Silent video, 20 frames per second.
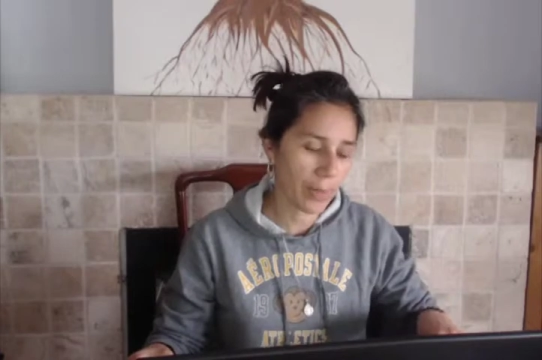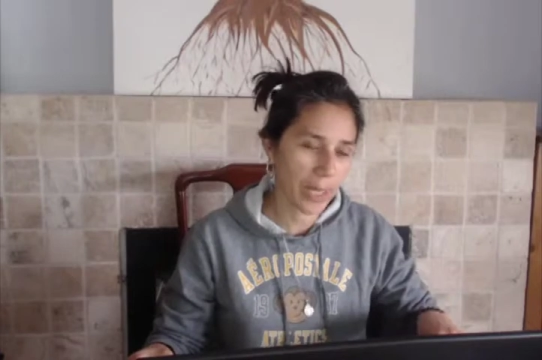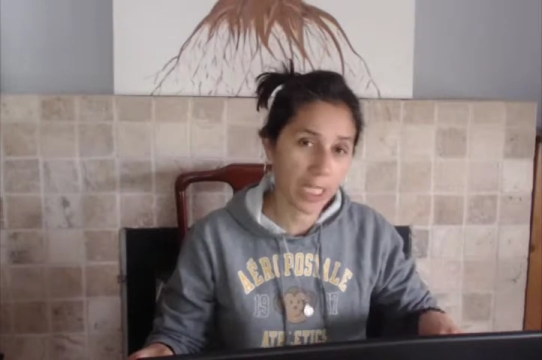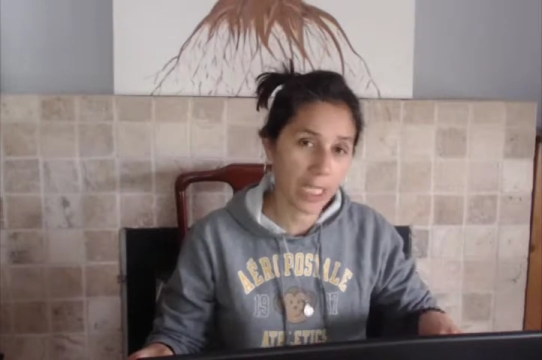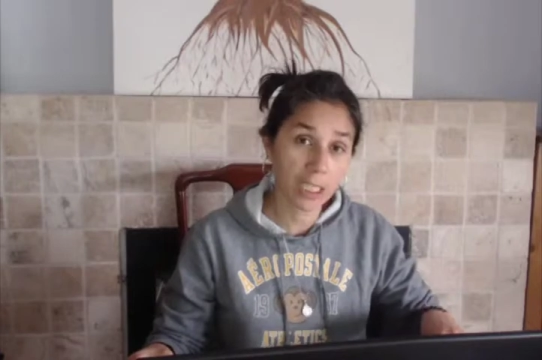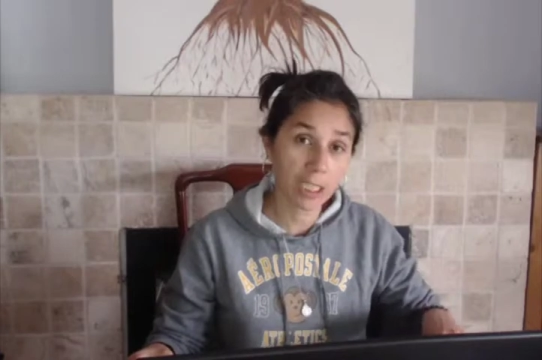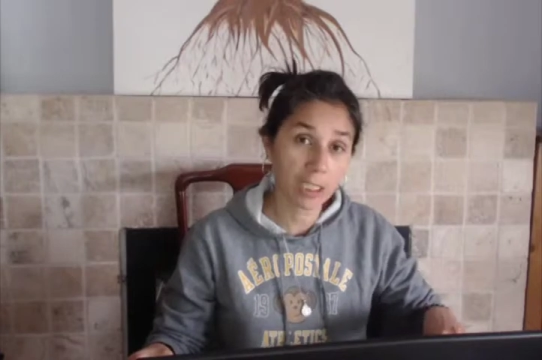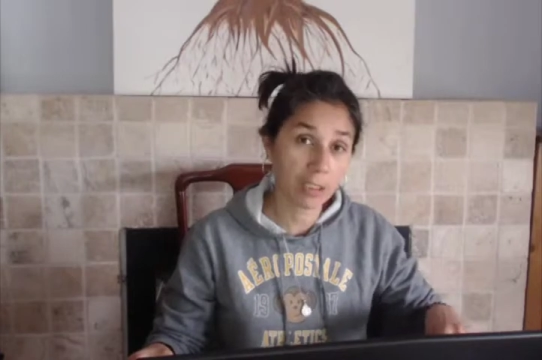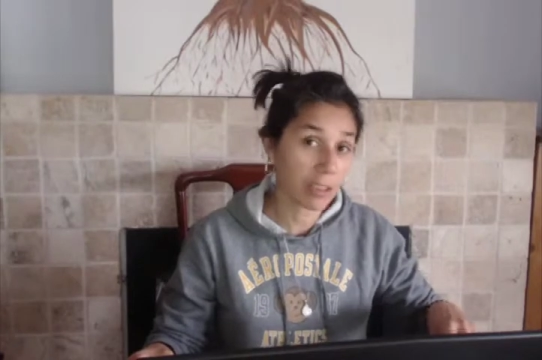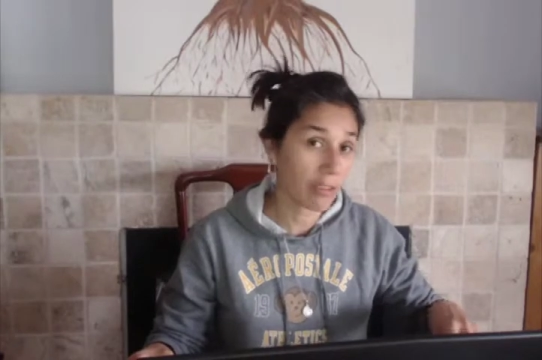
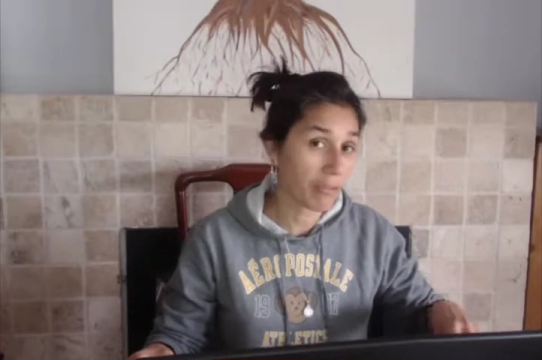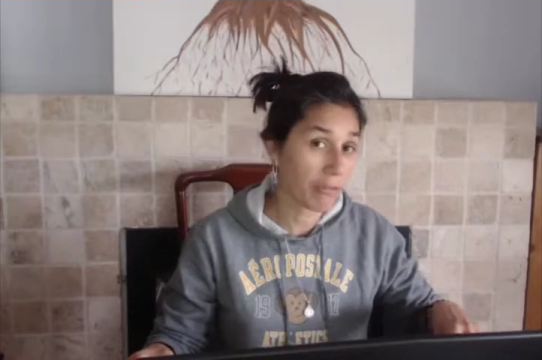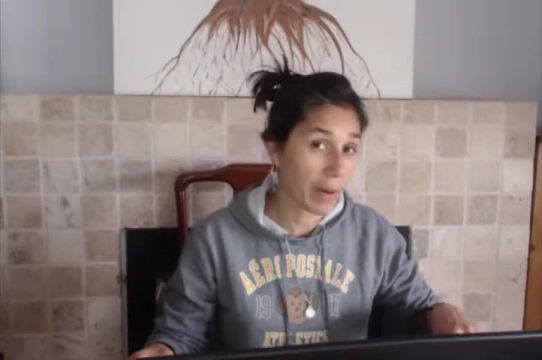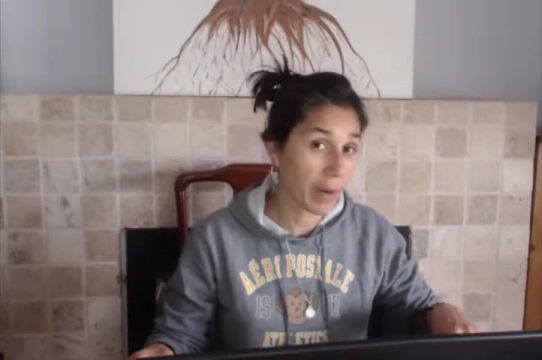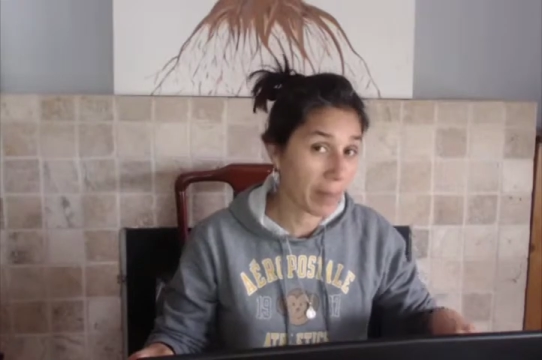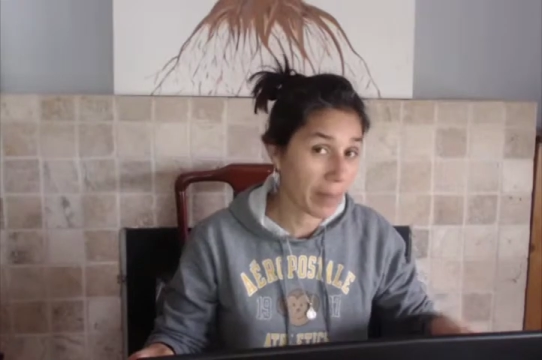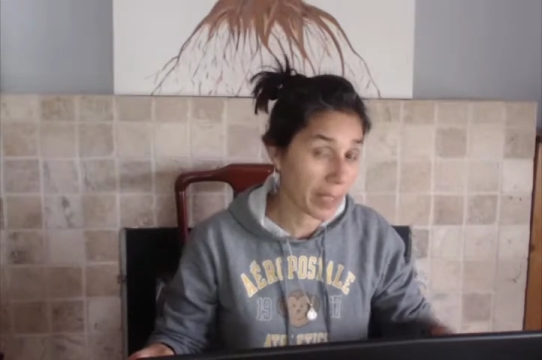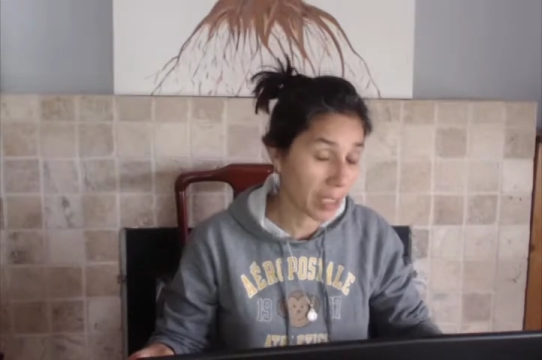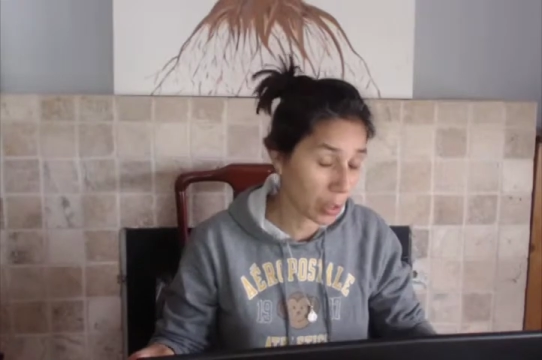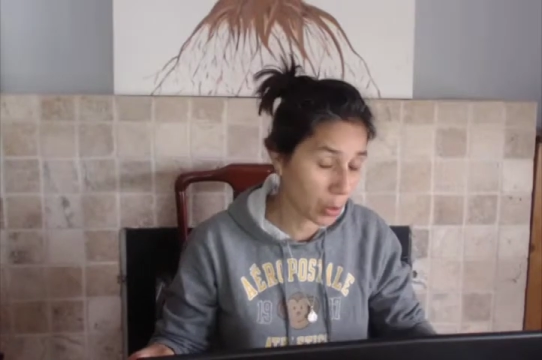medicine, the
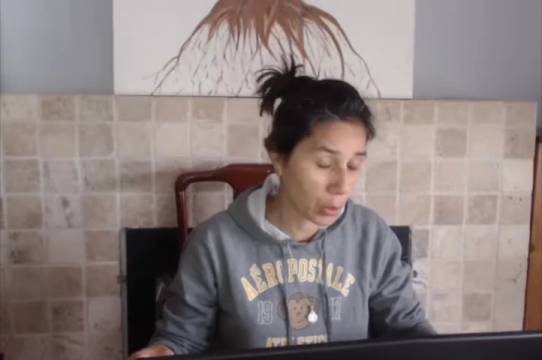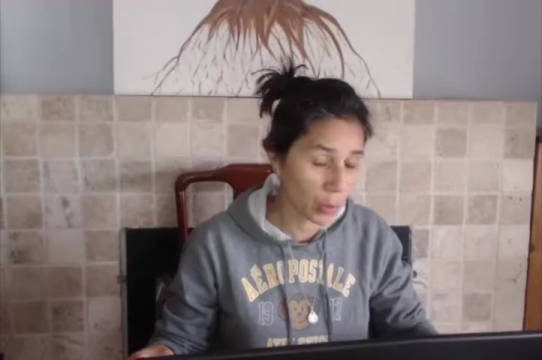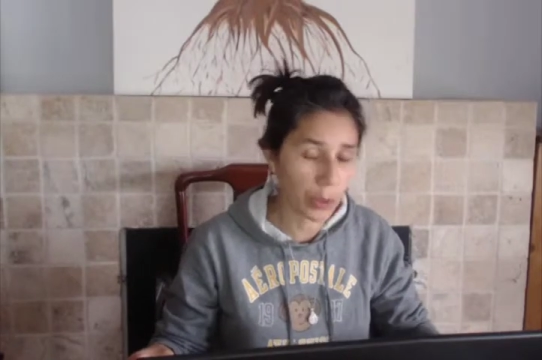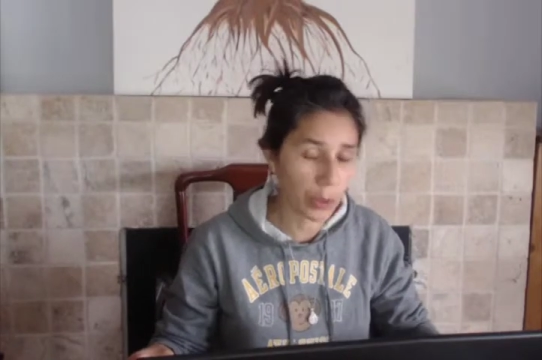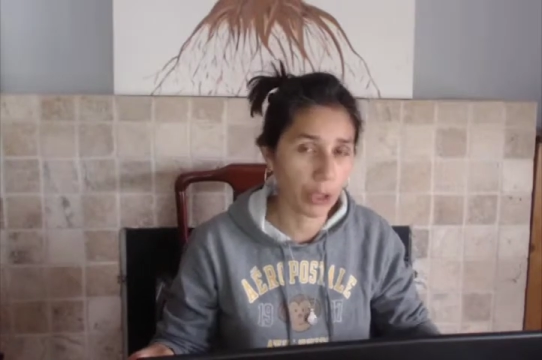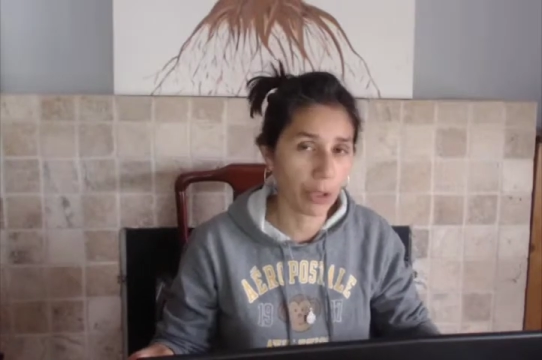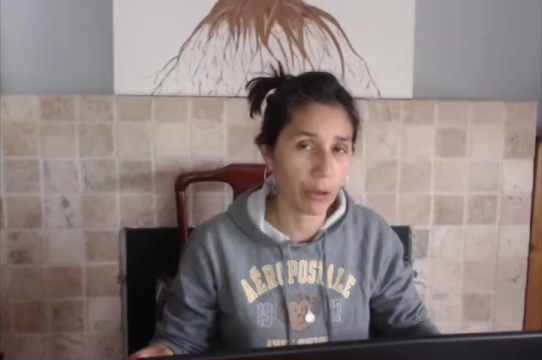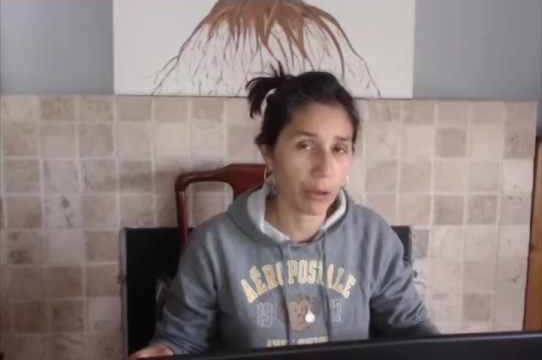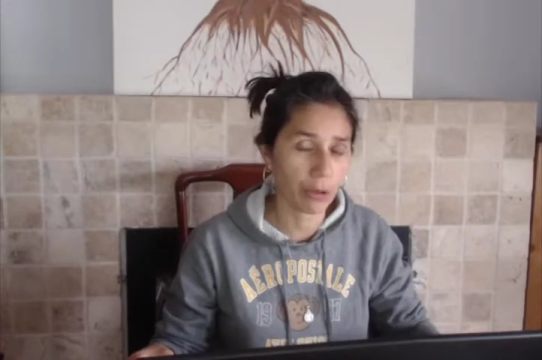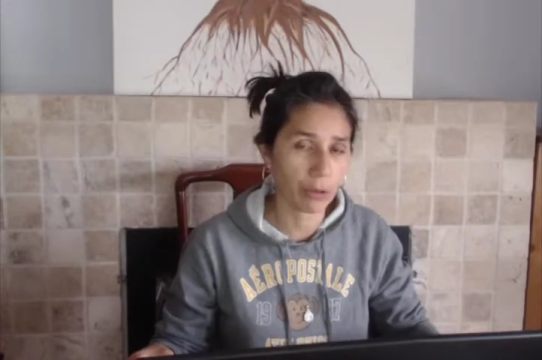
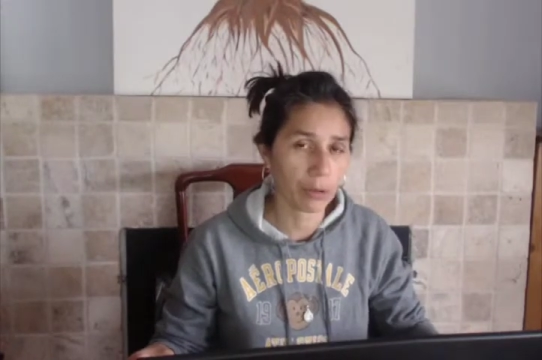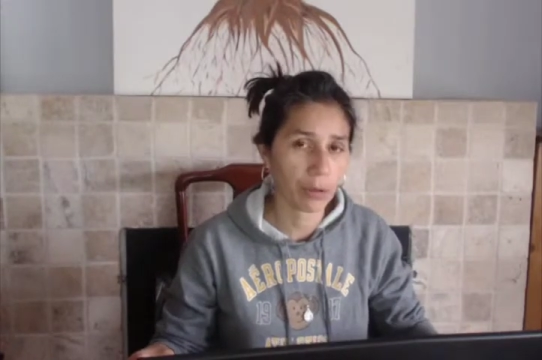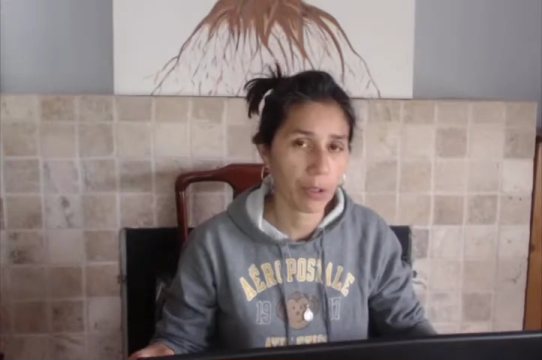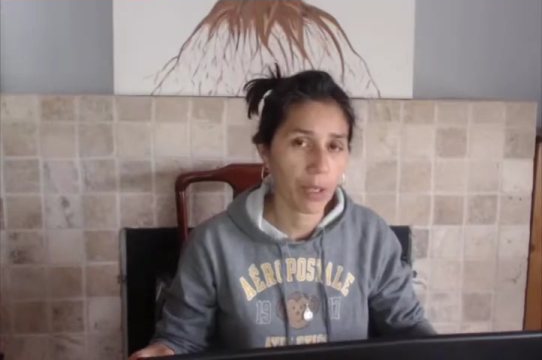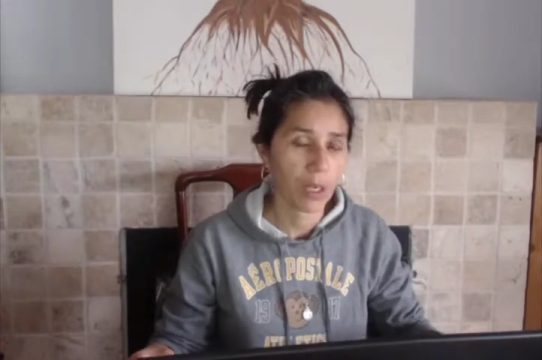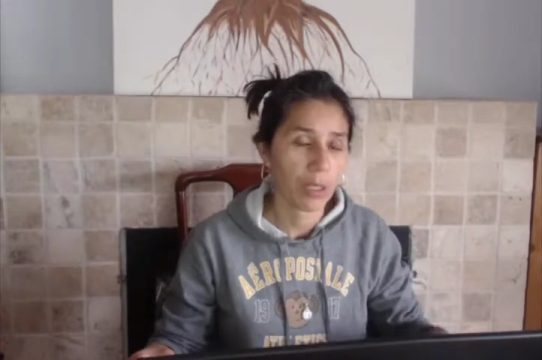pharmaceuticals,